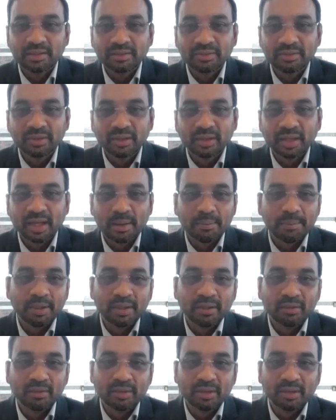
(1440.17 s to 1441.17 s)
for a
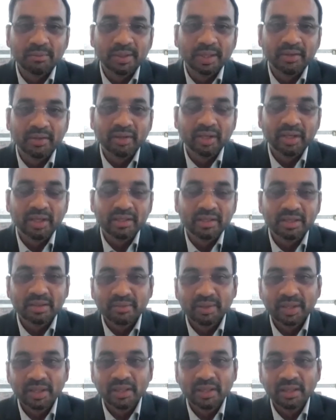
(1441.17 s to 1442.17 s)
carbon neutral by
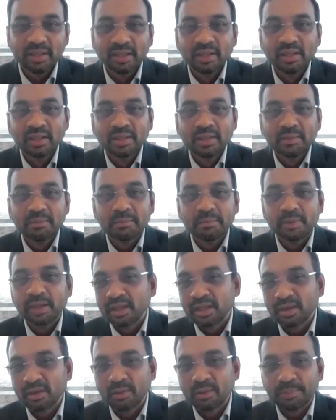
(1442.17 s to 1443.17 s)
2070.
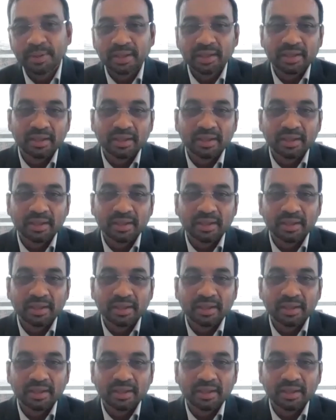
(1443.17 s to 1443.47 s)
Many European